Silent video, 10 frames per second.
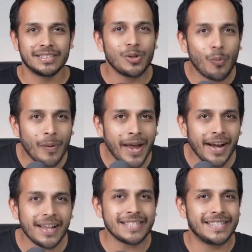So where
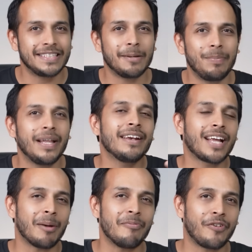does discipline
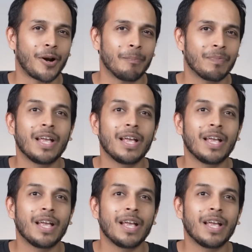come from?